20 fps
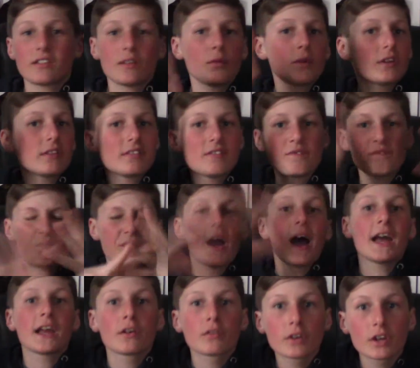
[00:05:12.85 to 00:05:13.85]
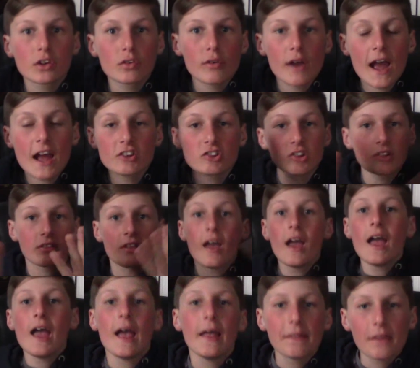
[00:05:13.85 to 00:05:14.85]
They want to see fiery crashes,
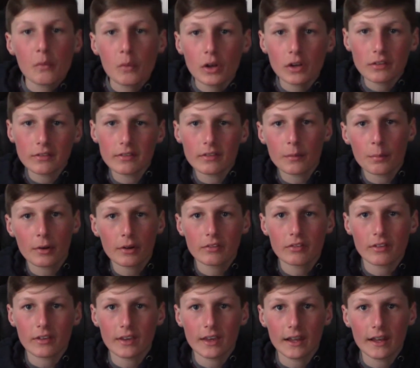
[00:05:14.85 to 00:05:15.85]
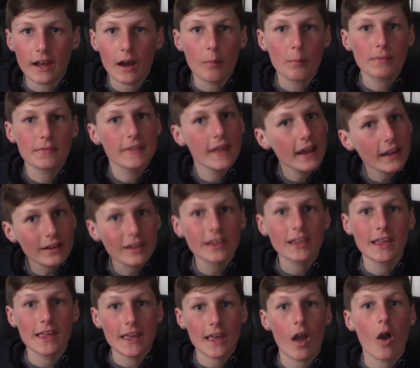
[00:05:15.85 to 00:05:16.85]
and they want to see the person get out. But that
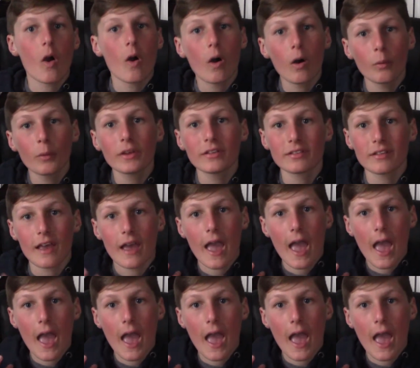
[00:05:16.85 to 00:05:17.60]
can't always